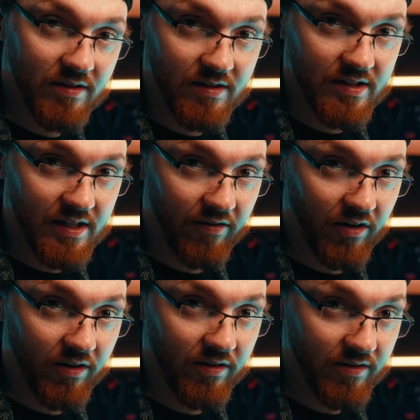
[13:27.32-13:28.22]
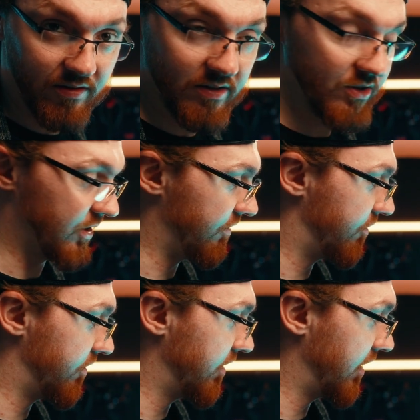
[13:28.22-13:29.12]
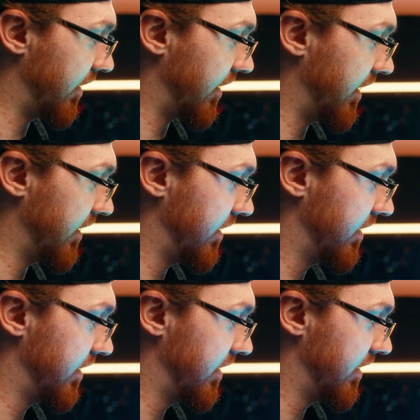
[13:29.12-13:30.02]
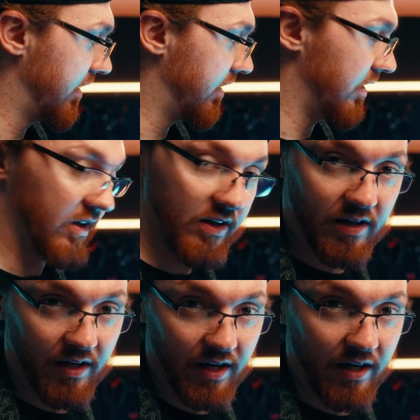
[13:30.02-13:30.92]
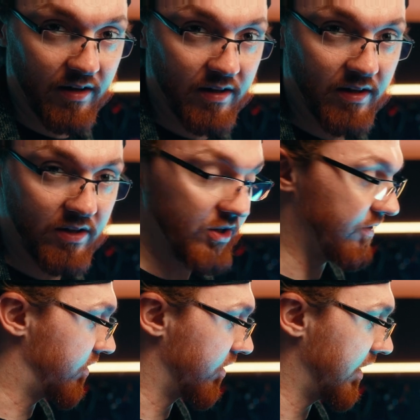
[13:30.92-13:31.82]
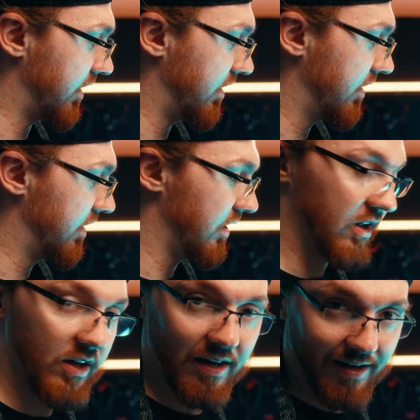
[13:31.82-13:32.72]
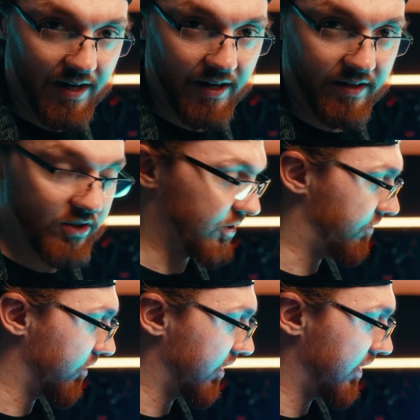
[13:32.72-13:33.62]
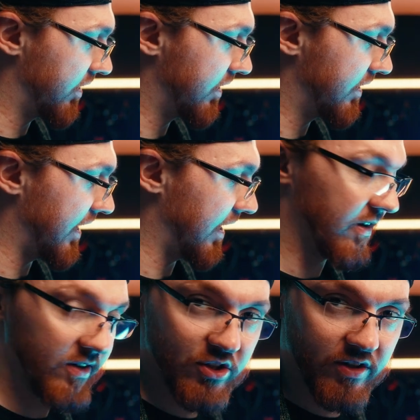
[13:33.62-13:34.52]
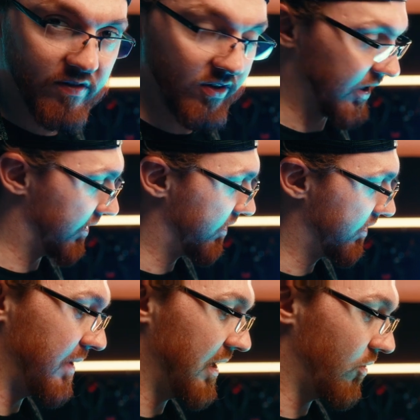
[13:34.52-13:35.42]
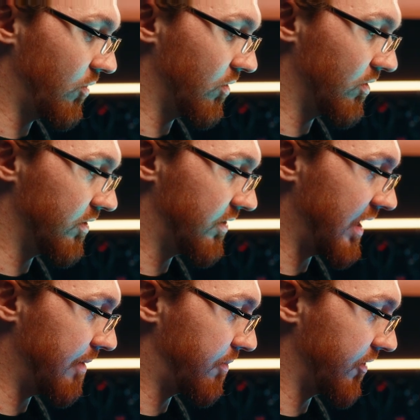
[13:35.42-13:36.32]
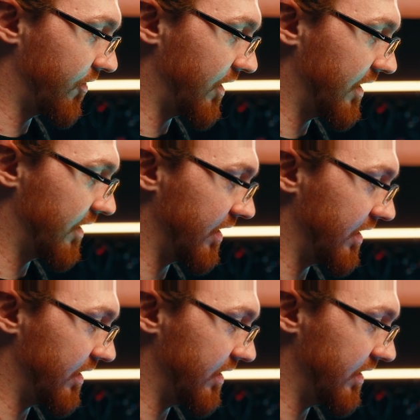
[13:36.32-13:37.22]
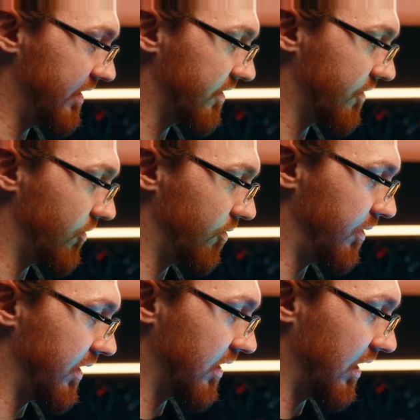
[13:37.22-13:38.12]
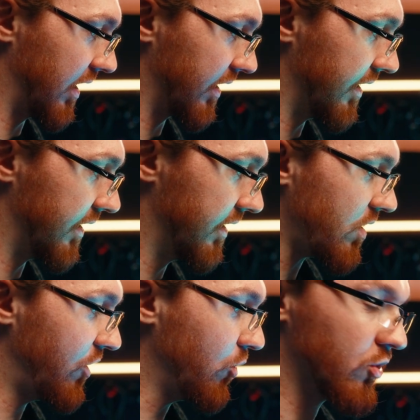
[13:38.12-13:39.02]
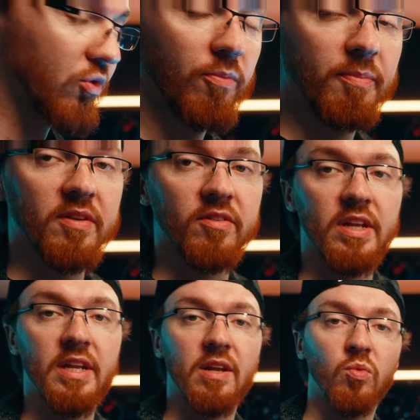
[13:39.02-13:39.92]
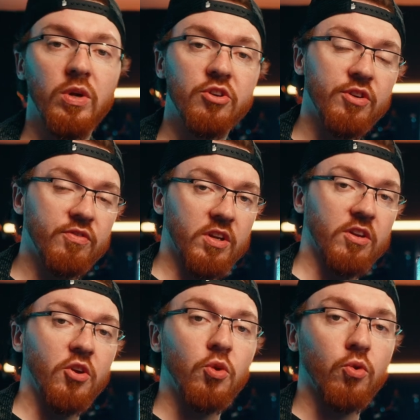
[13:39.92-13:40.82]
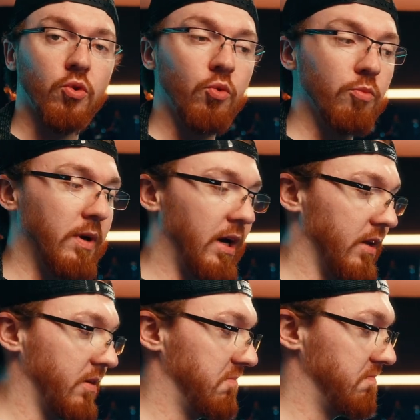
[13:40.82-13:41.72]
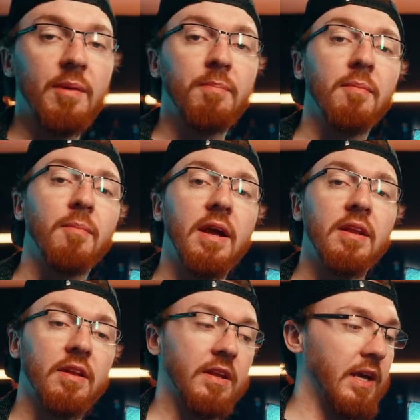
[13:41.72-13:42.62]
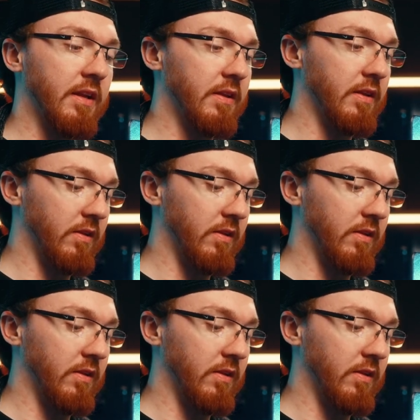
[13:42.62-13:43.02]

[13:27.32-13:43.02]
7, shift again. 8, shift again. 9, shift again. 10, shift again. Below 10% it could be clunky. You could compensate that with shifting the hue too, but keep in mind that